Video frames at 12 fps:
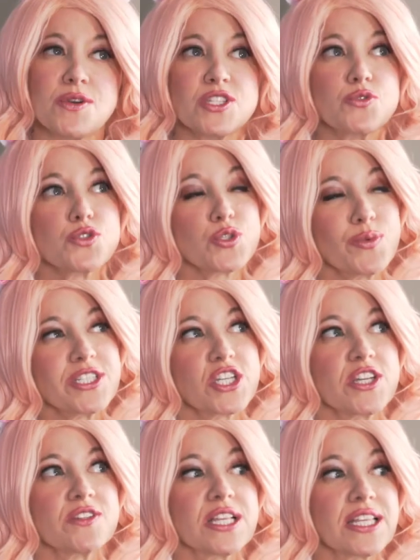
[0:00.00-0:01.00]
I want to
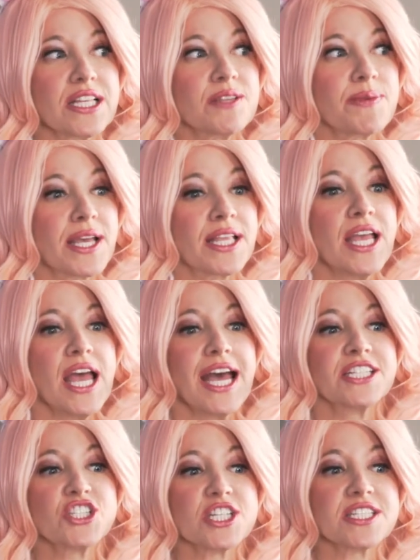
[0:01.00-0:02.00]
switch gears a little bit
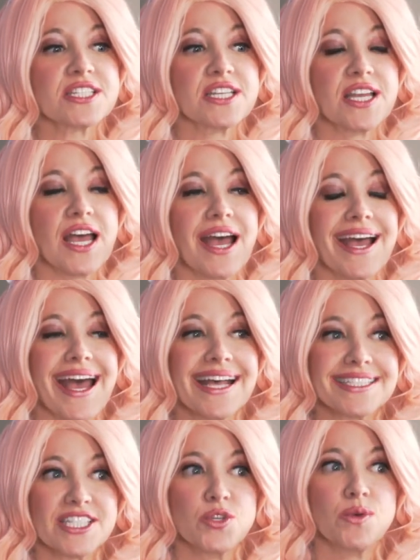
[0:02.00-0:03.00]
and just
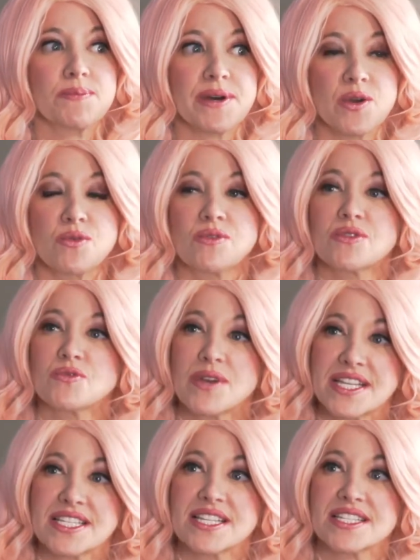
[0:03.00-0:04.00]
ask you about
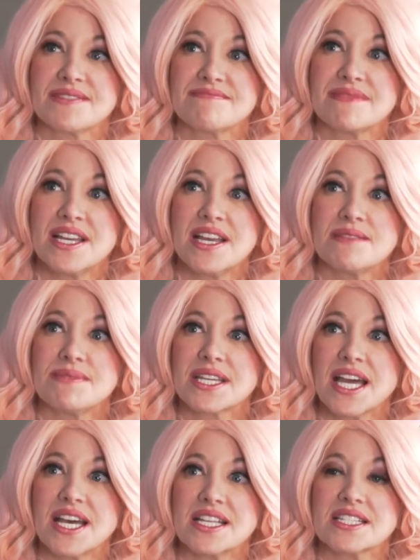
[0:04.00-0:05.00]
racism,
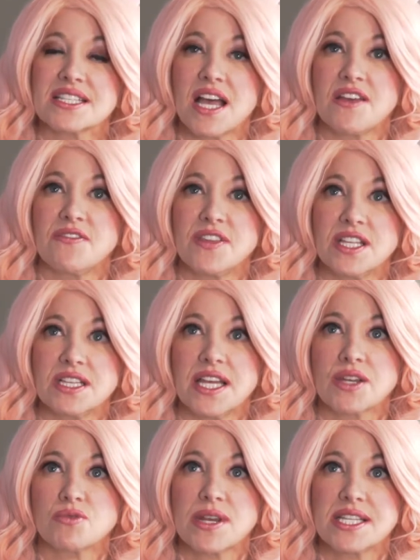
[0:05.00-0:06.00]
because I feel like